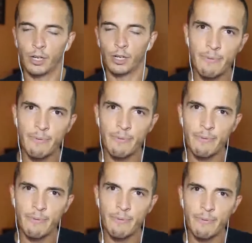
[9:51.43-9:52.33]
Maybe the
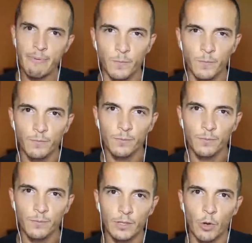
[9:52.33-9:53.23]
next time
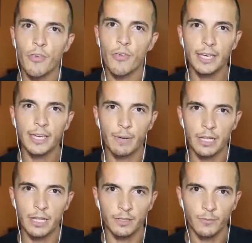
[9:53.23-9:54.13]
you will think it
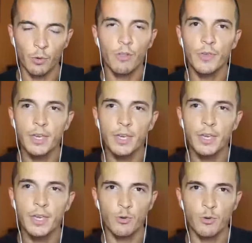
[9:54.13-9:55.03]
better, you will think
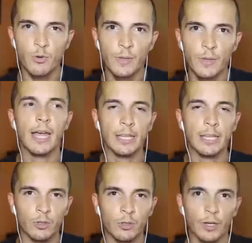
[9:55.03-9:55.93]
it through and
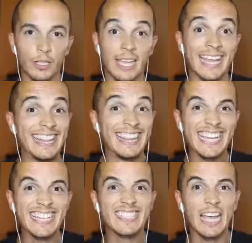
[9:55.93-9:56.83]
you will do it.
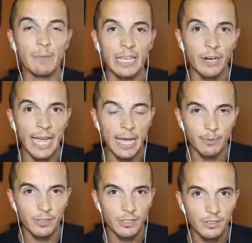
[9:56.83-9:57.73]
Next time never
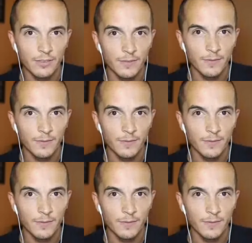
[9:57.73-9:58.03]
happens.